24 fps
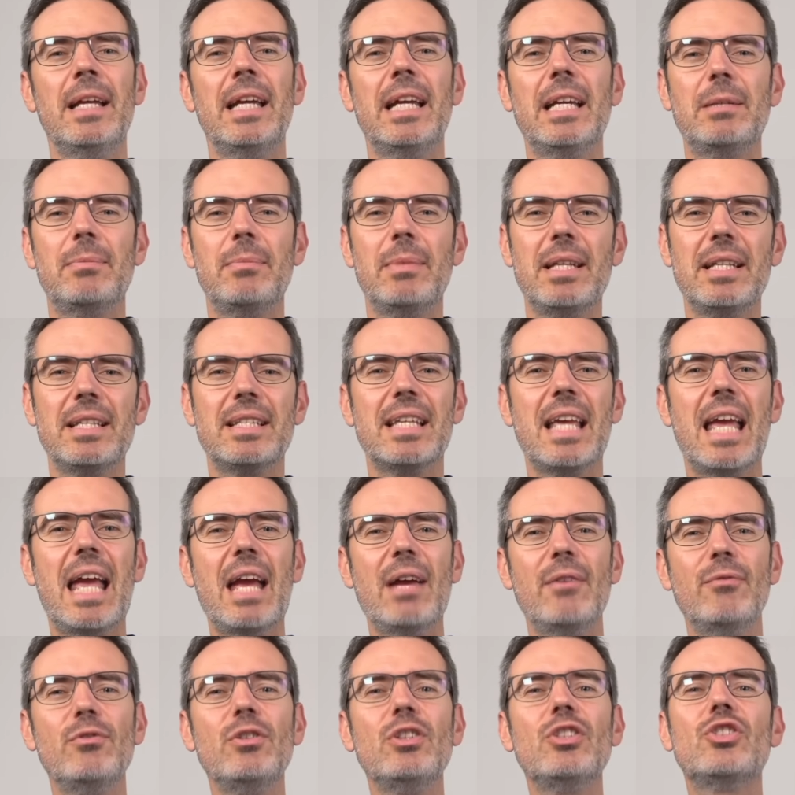It means
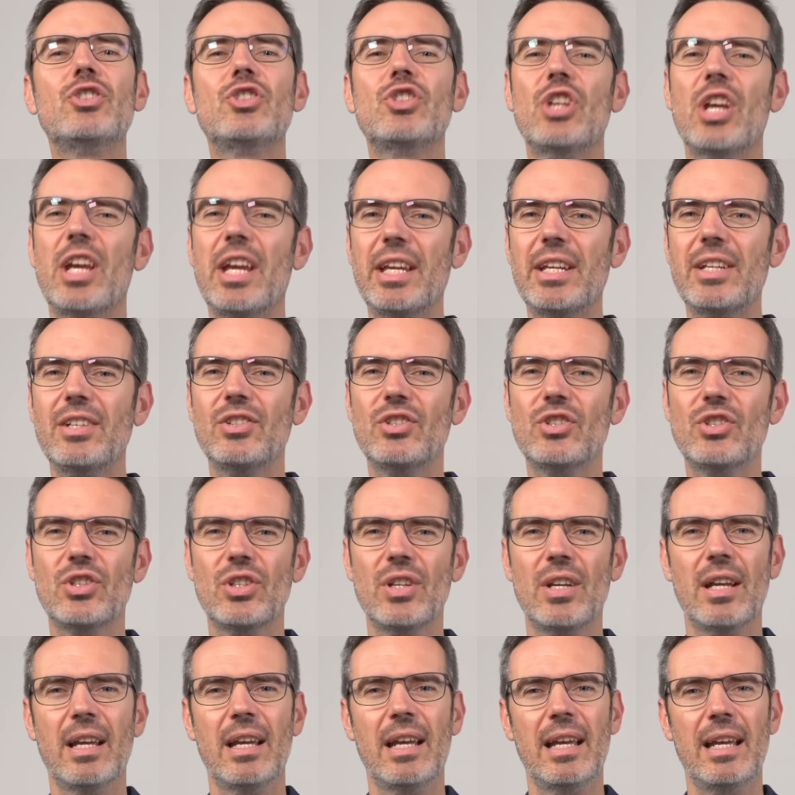every change
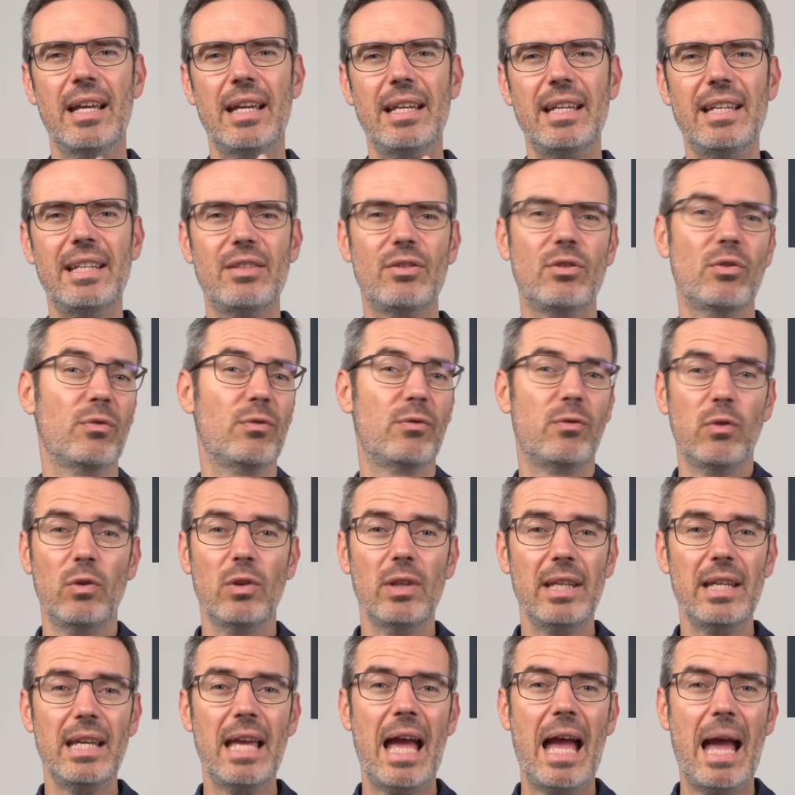either
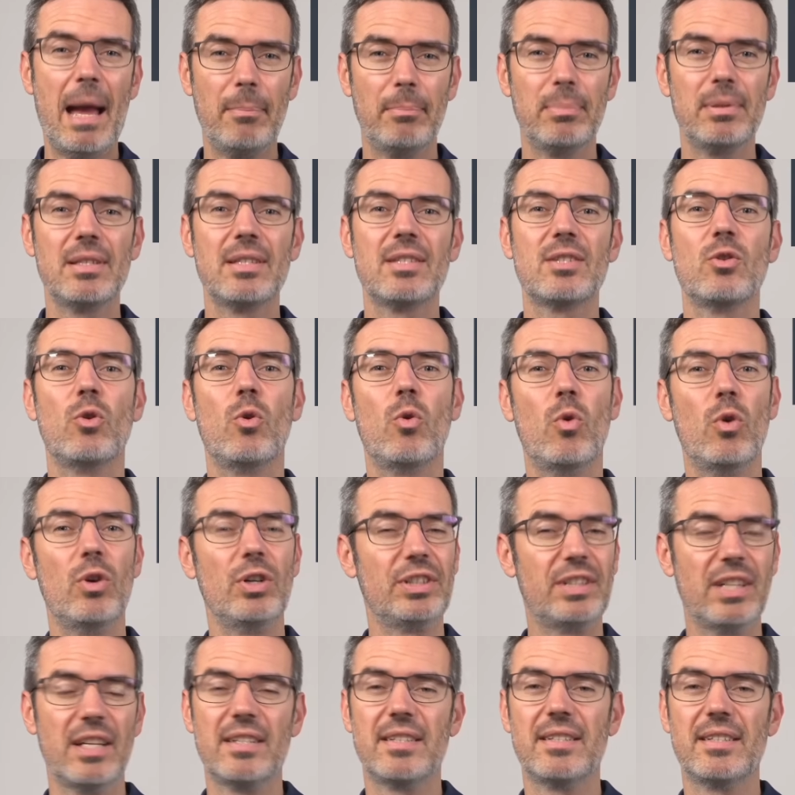fully happens or
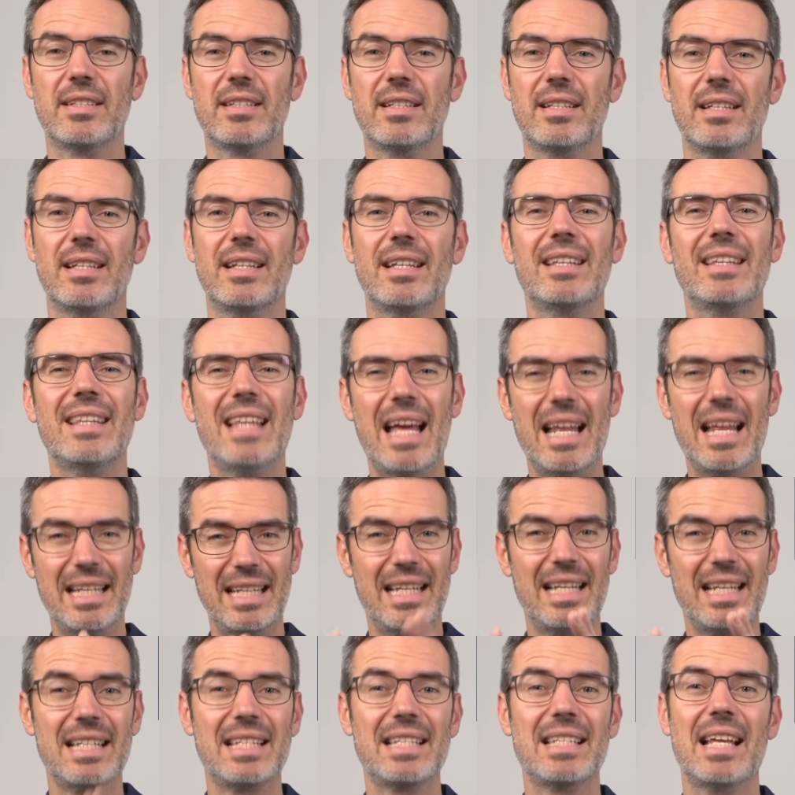doesn't. That
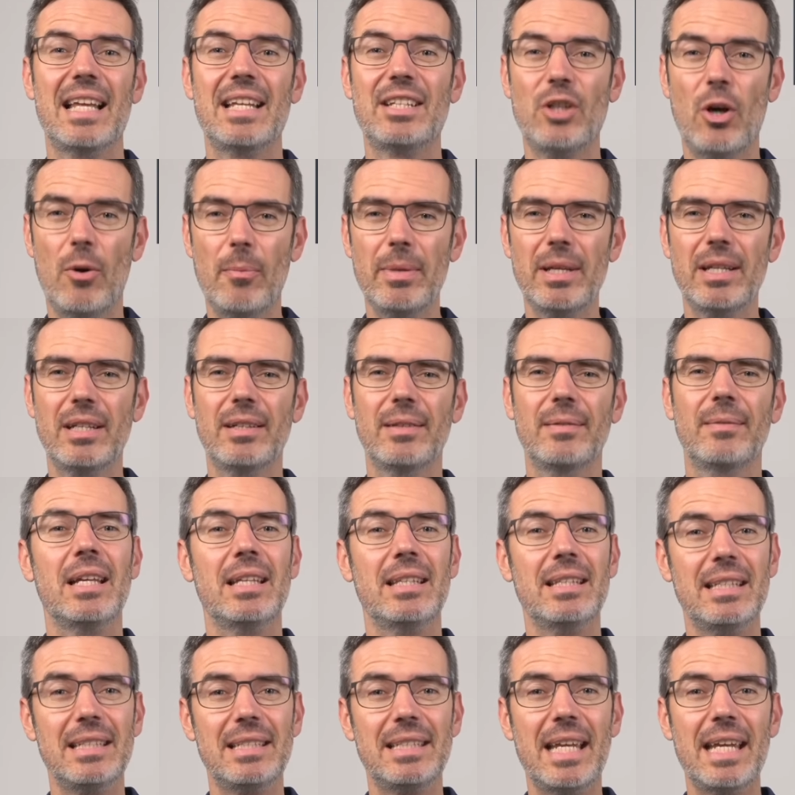is atomic.
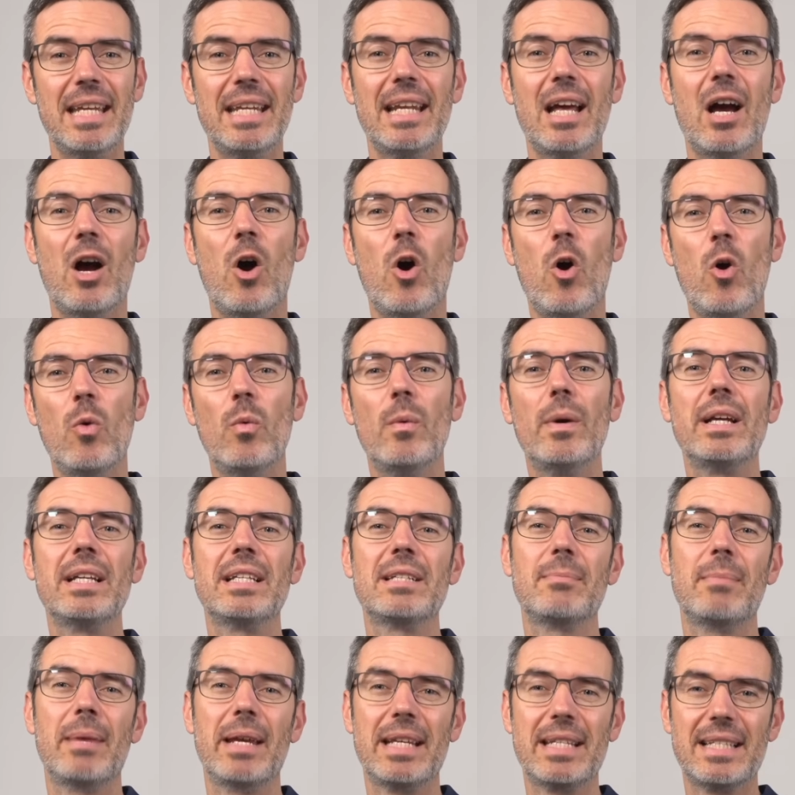The data
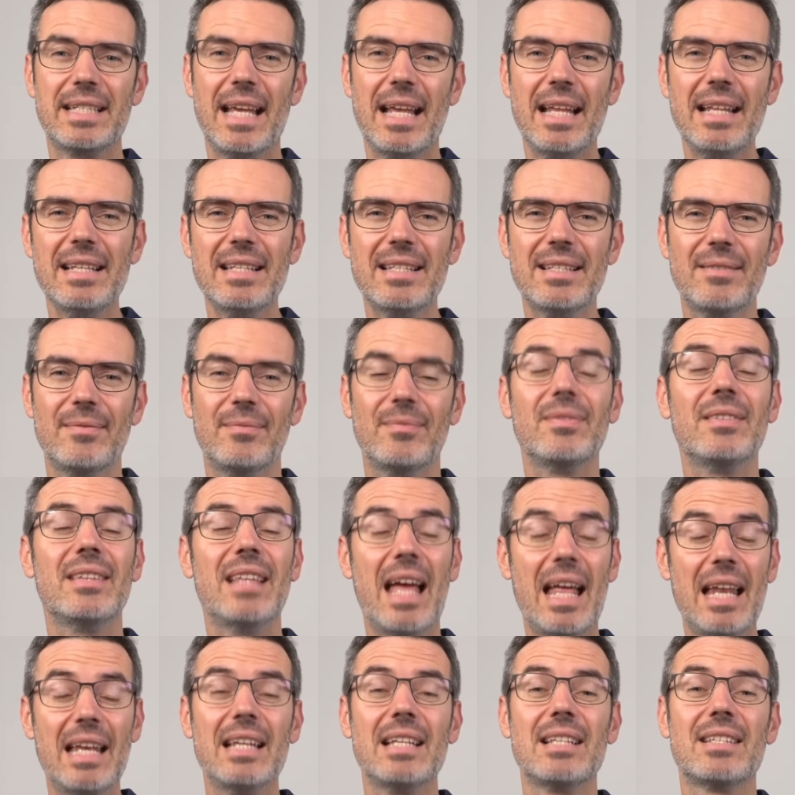always makes sense.
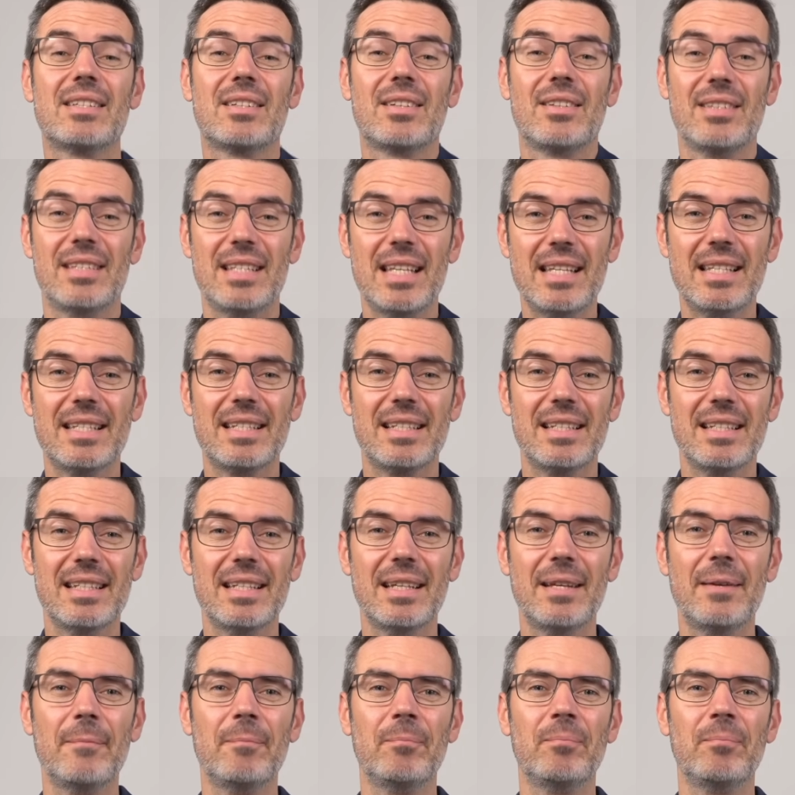That is consistent.